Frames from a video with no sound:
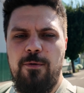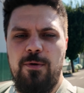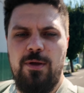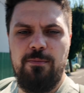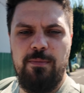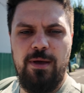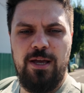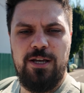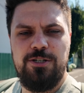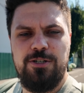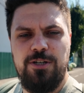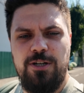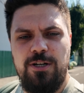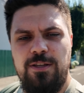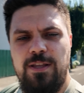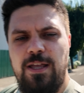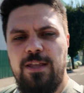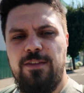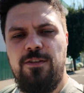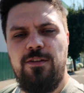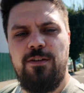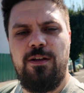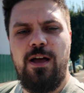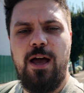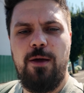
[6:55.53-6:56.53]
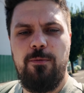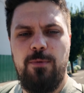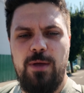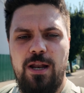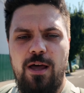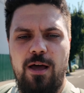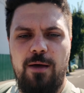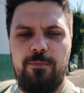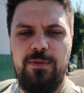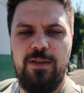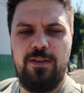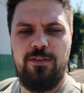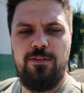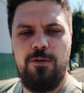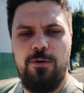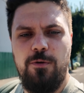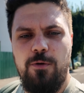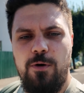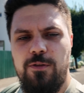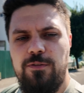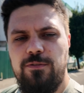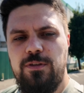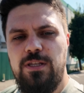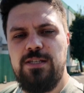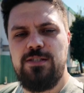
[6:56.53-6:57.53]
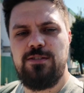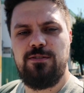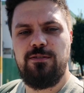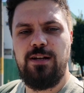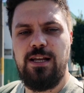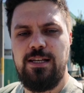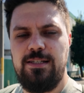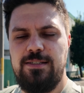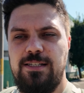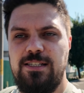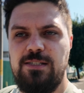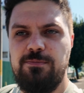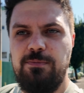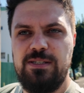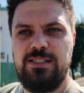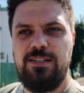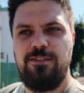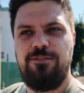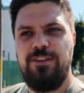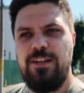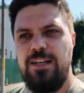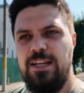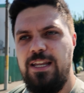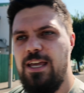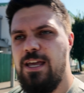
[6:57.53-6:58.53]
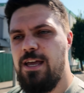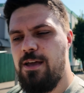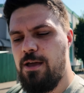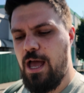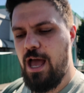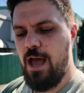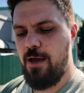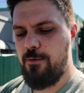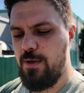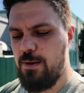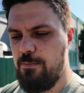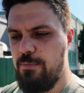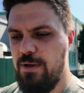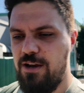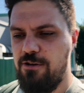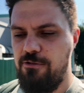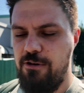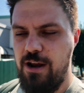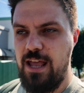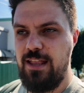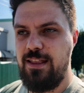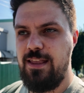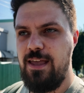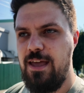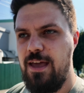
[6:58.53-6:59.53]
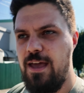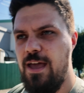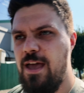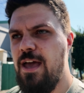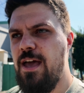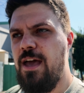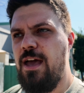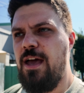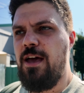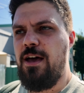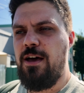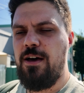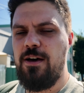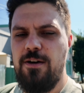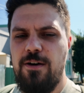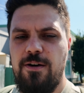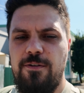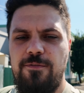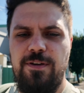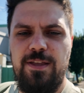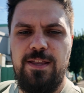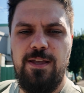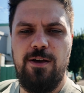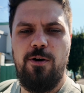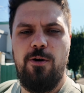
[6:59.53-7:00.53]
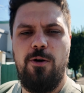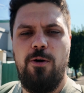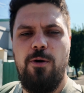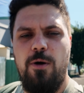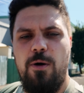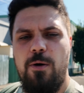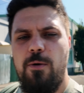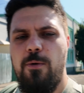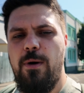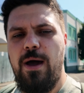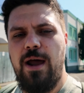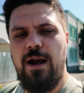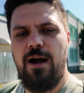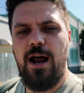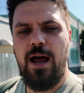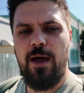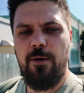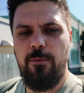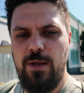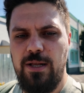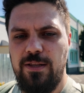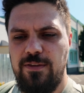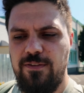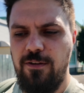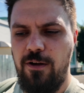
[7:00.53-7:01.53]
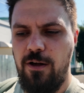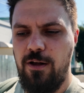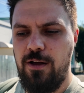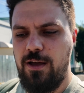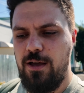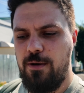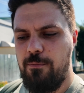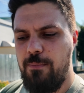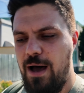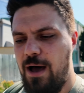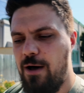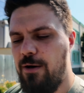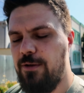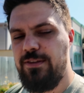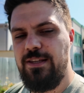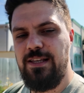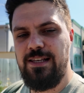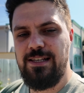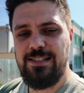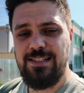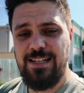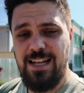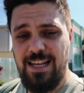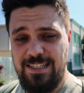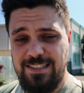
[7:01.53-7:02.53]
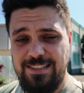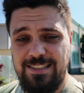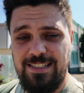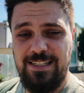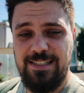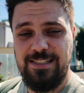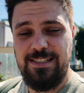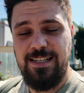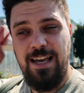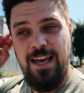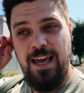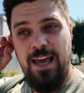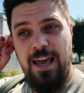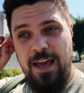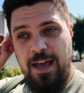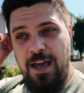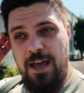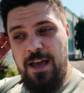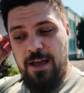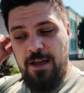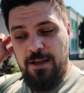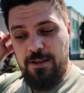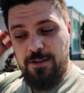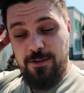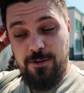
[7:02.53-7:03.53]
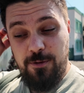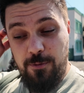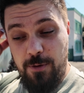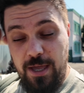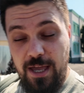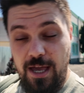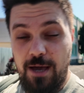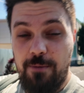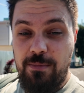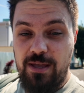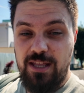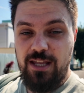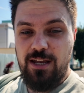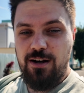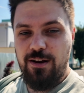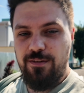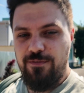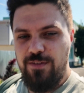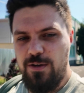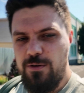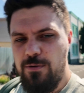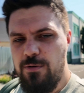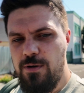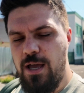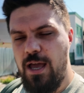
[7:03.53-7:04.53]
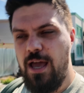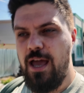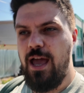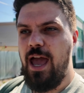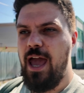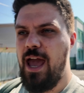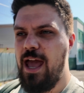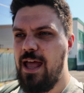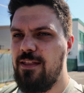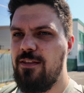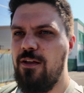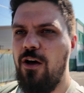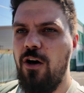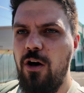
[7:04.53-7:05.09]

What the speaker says: will make sure that I will update you on these two lenses specifically. I will be creating a video where I will talk about these lenses, doing a mini review, and